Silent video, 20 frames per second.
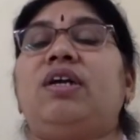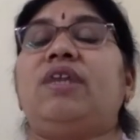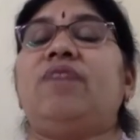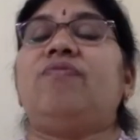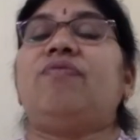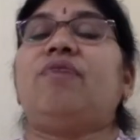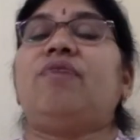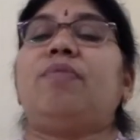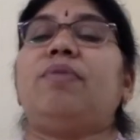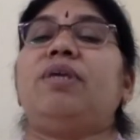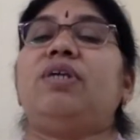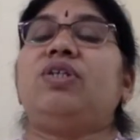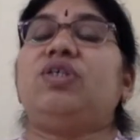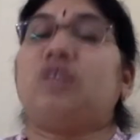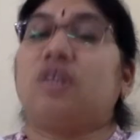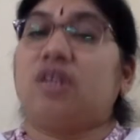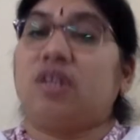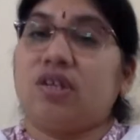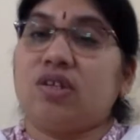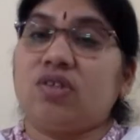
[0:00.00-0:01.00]

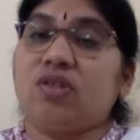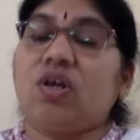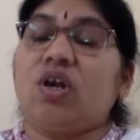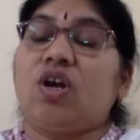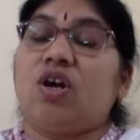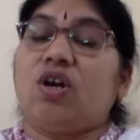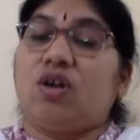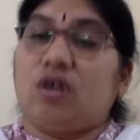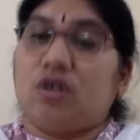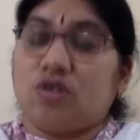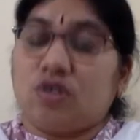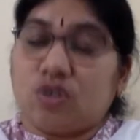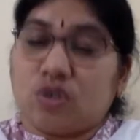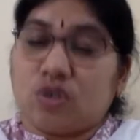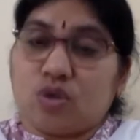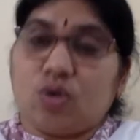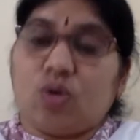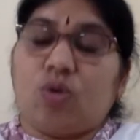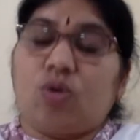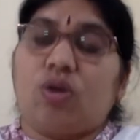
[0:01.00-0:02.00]
information is
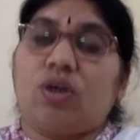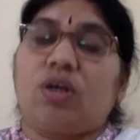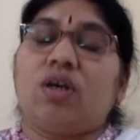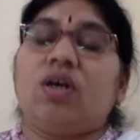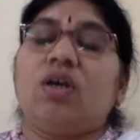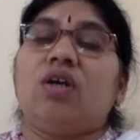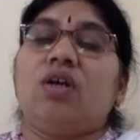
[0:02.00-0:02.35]
stored.